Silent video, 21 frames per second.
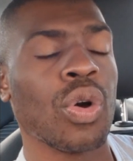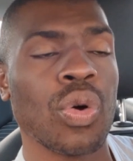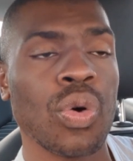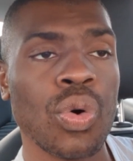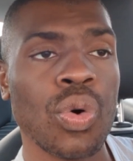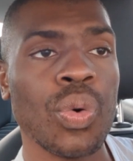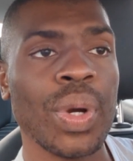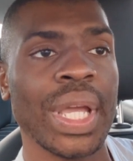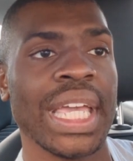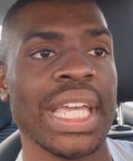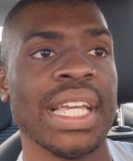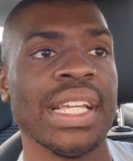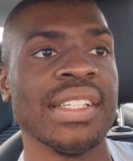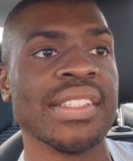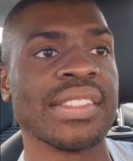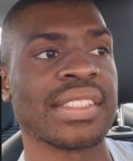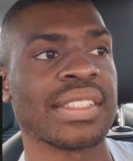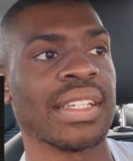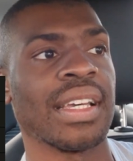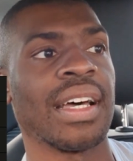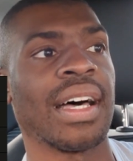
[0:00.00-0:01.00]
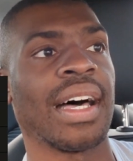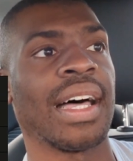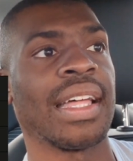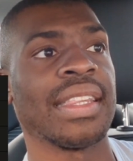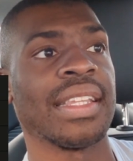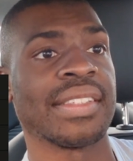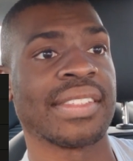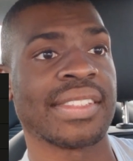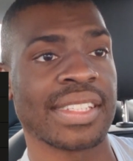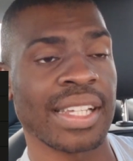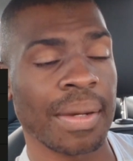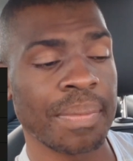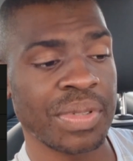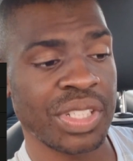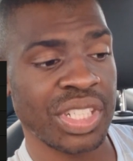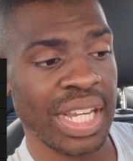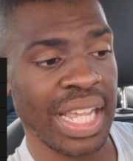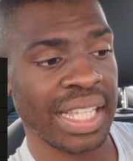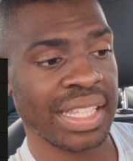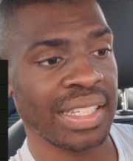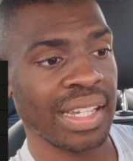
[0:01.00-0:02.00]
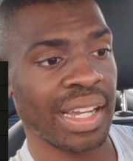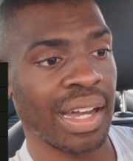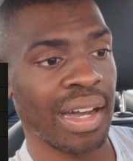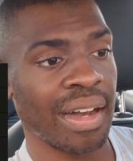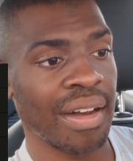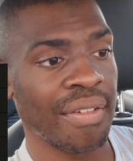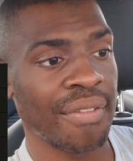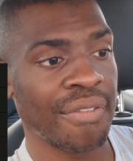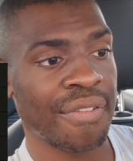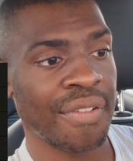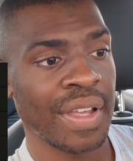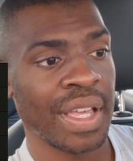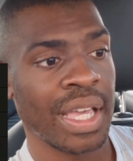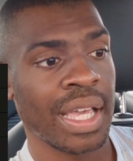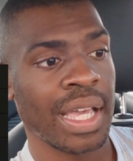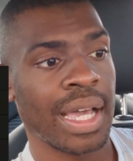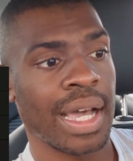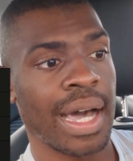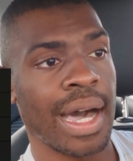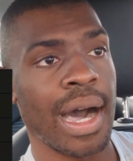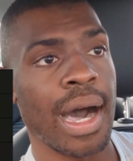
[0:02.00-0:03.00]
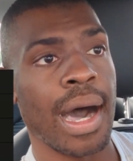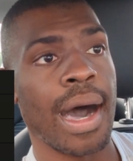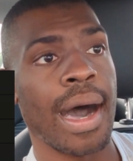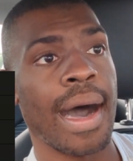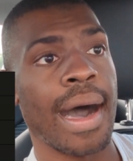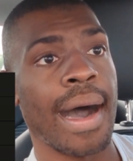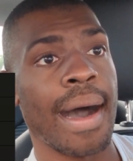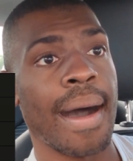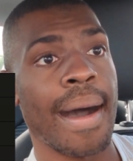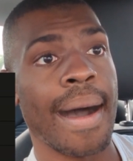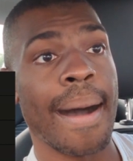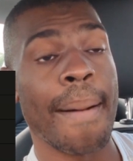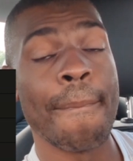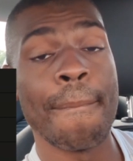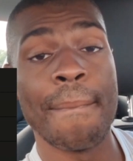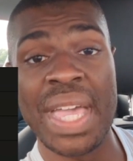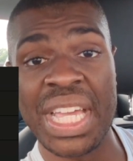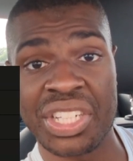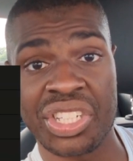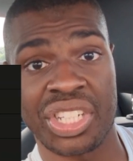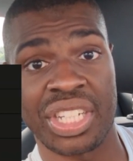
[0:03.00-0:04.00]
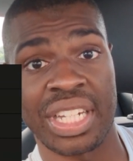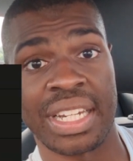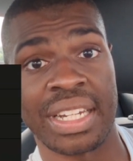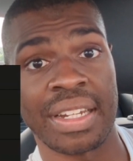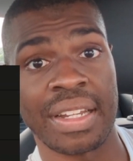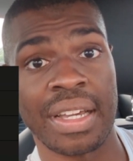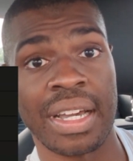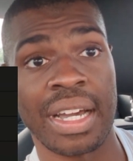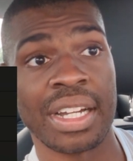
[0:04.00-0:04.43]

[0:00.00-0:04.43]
who is the subject of a mission.